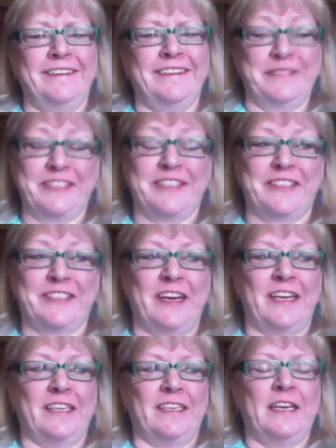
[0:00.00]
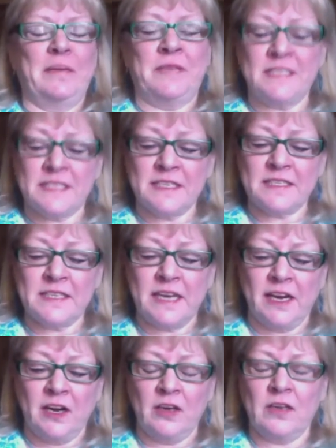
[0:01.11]
Which is great. Meniscus
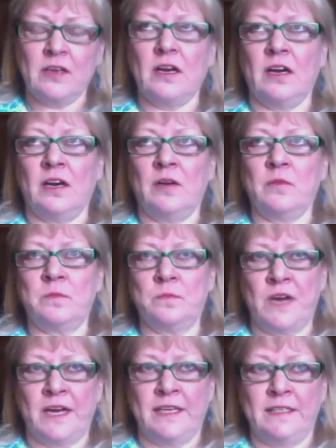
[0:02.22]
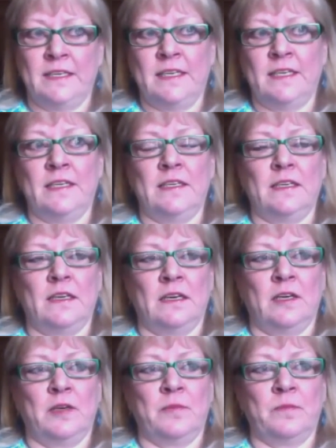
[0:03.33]
tear, right knee,
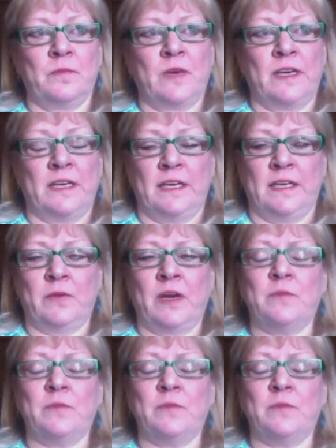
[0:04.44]
right